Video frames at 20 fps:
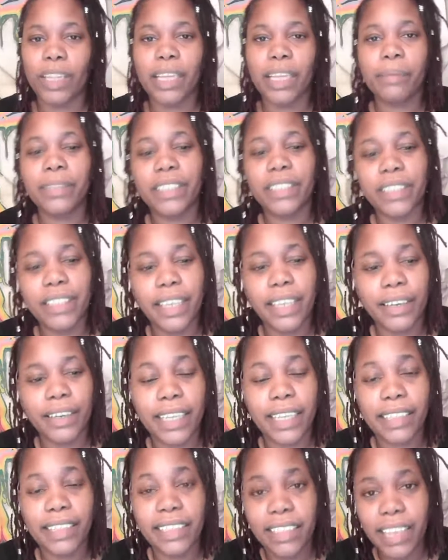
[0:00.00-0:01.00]
let me just tell you
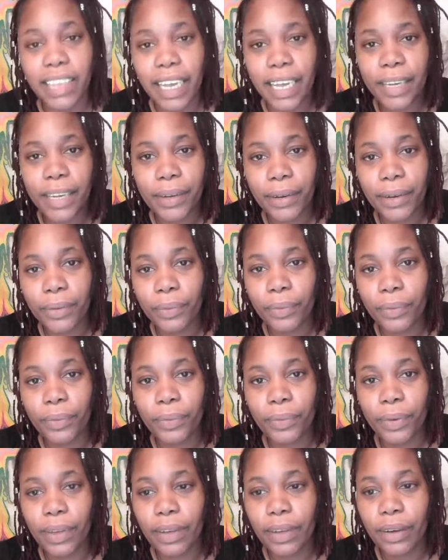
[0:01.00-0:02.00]
that today,
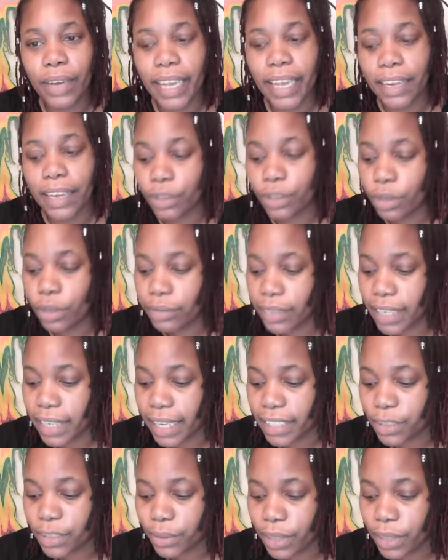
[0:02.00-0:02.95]
in lieu of a guest,